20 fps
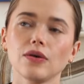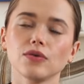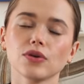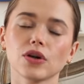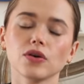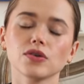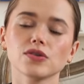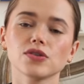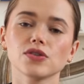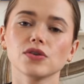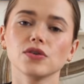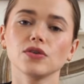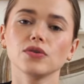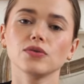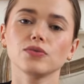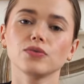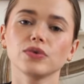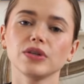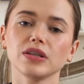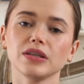I would
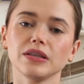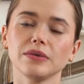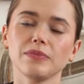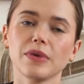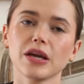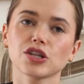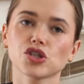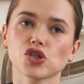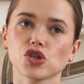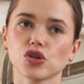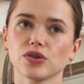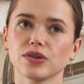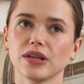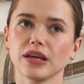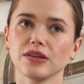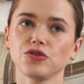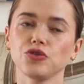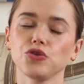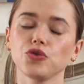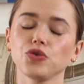also really make sure
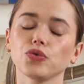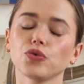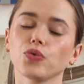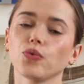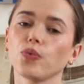that you